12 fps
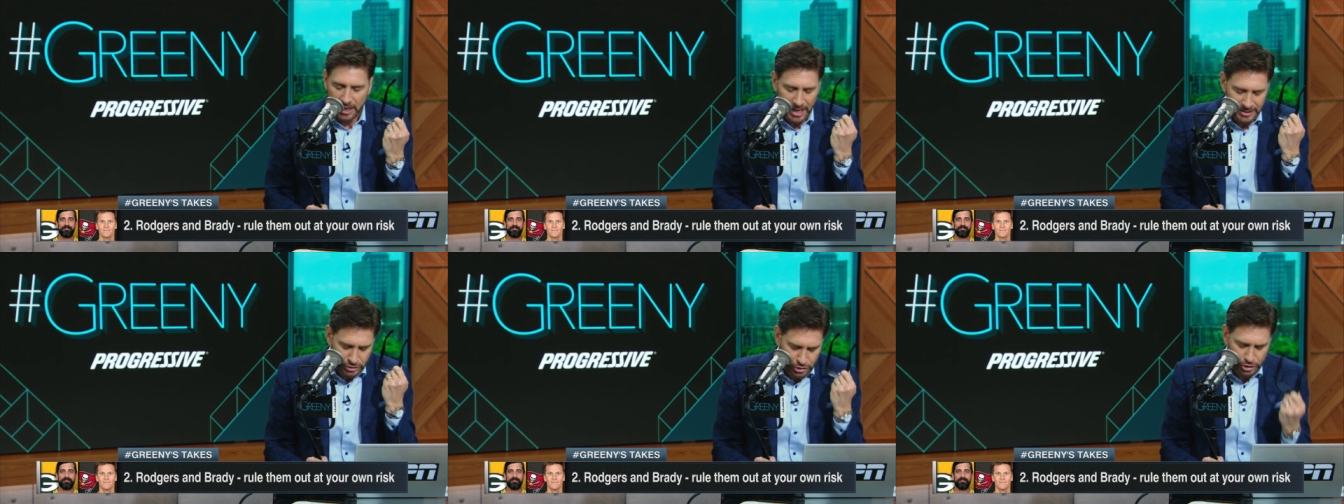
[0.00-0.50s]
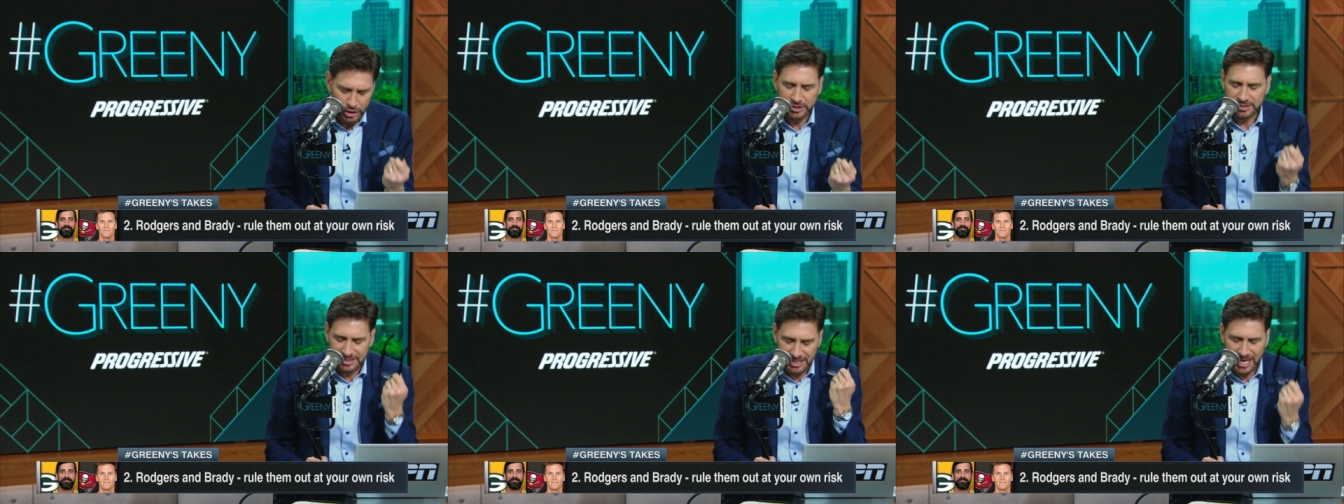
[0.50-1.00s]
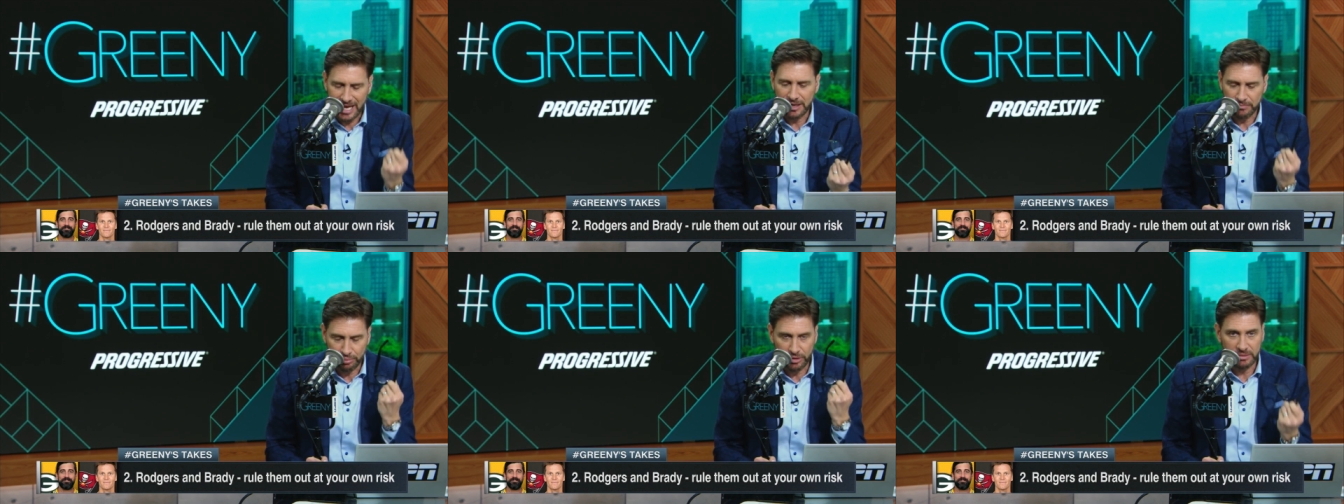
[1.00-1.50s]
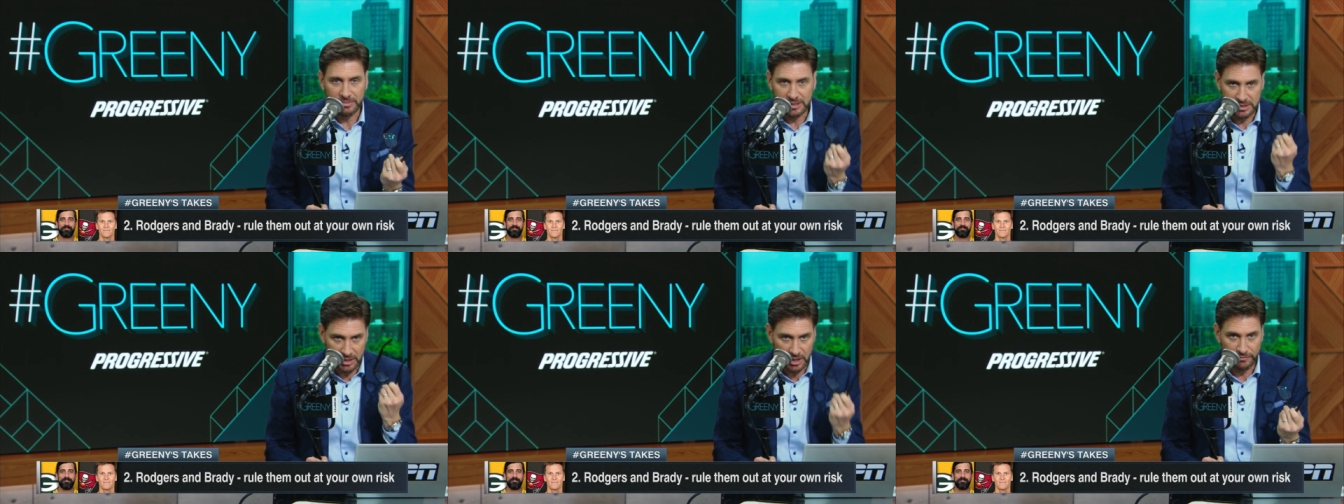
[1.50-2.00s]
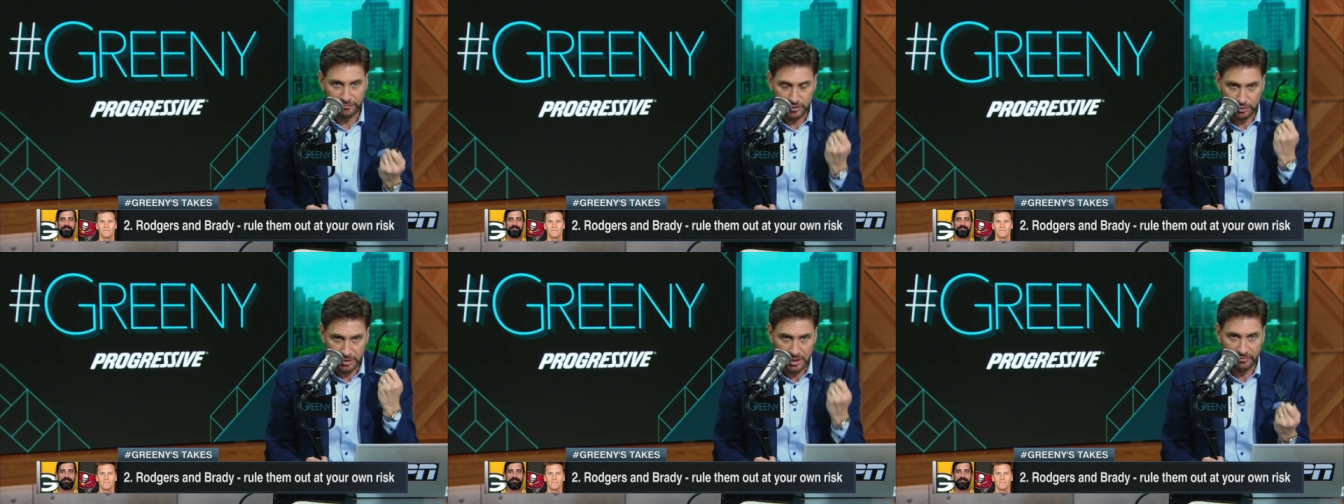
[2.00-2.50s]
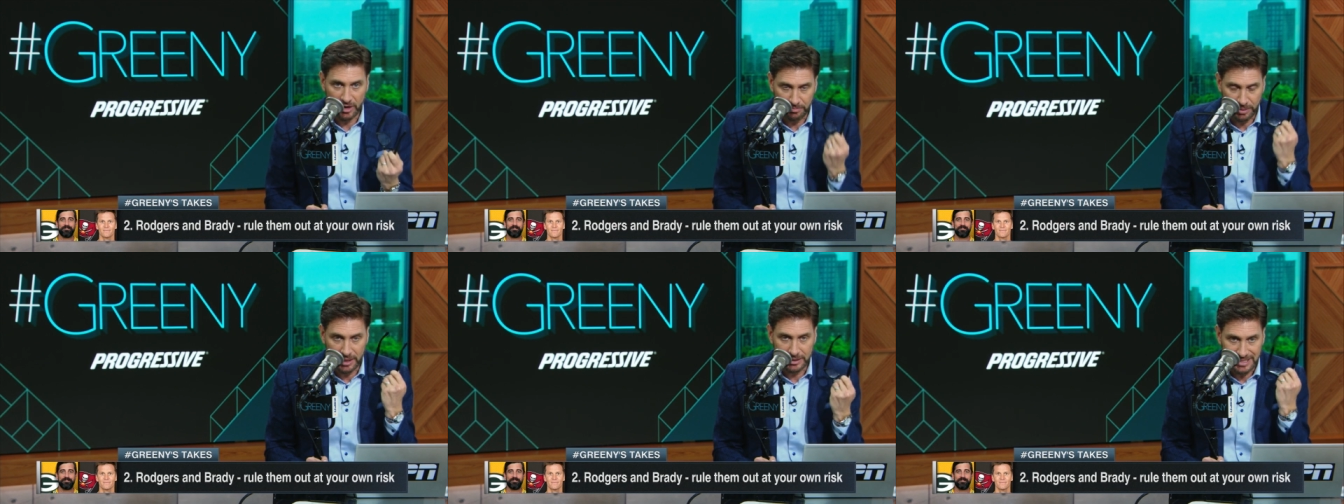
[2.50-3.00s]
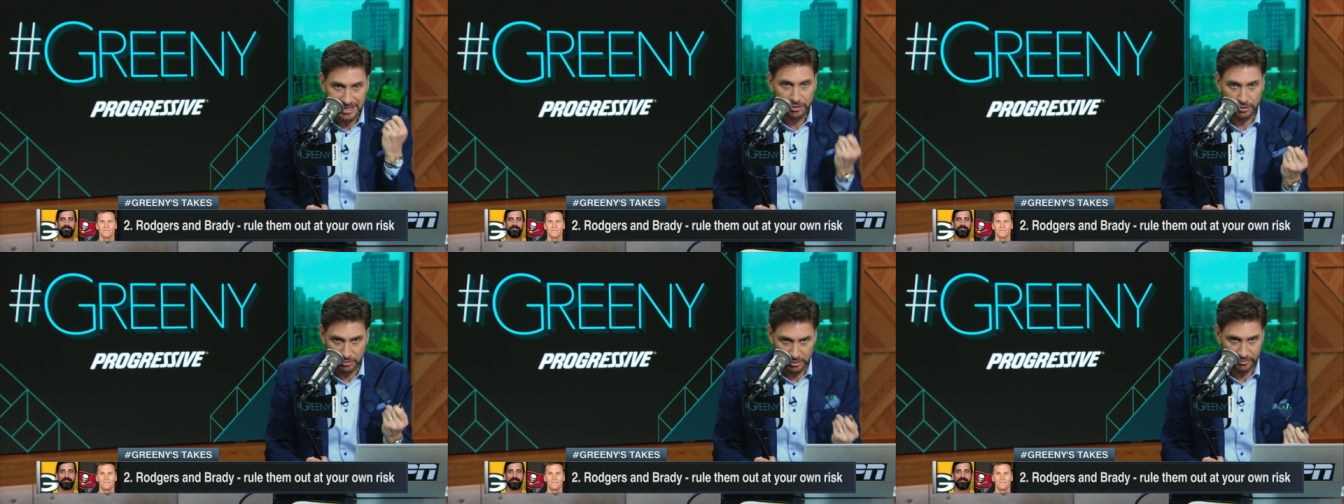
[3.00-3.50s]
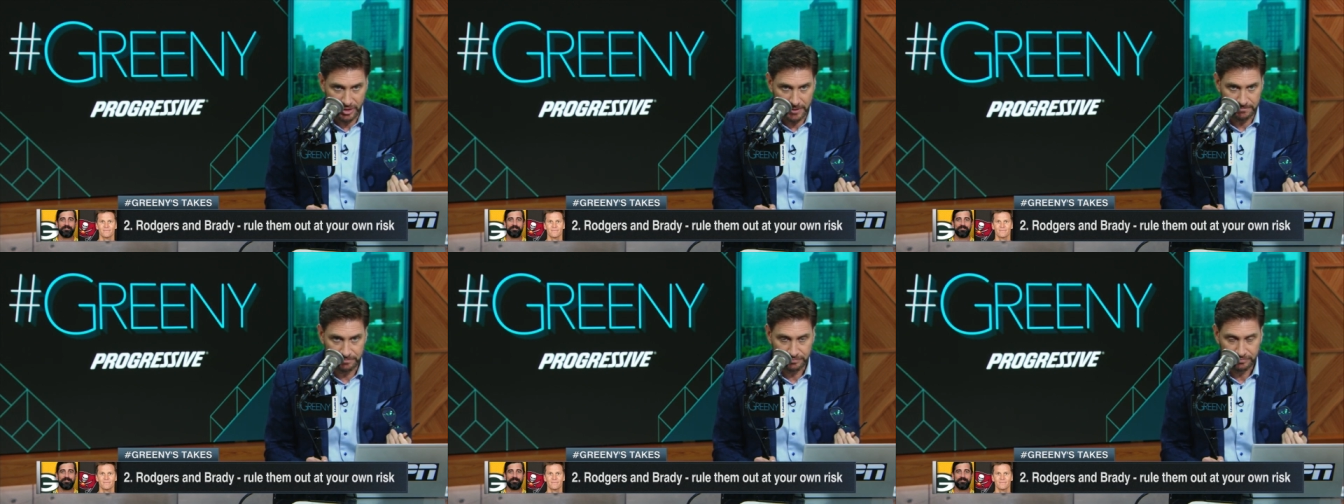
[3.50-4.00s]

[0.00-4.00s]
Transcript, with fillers: I just can't bring myself to give up on either of them.